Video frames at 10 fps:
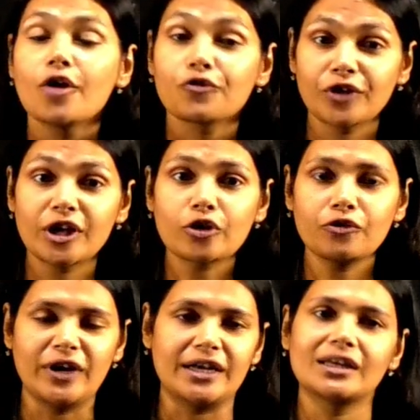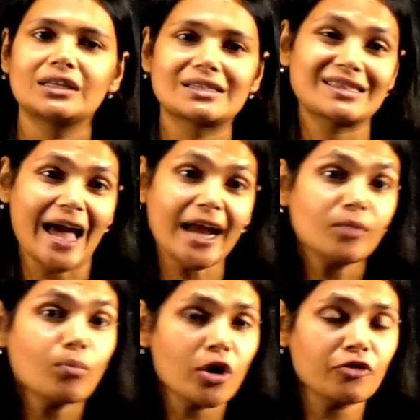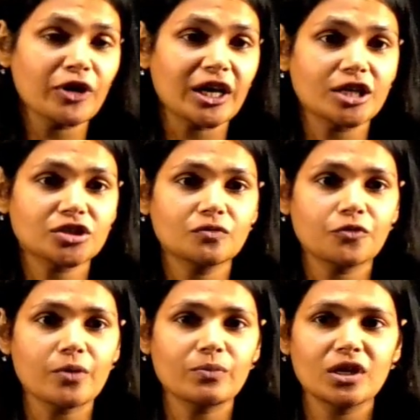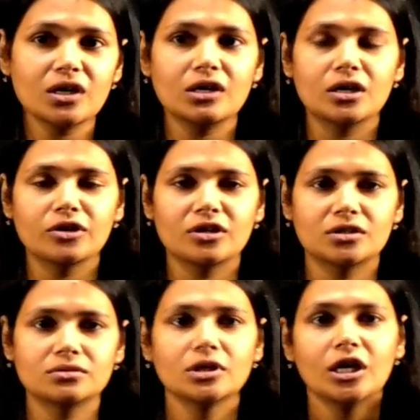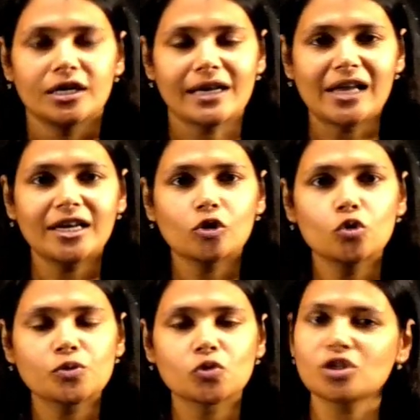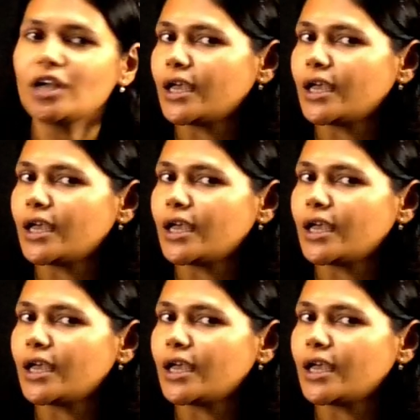Figure of 8, slight modification from the direct loop suture.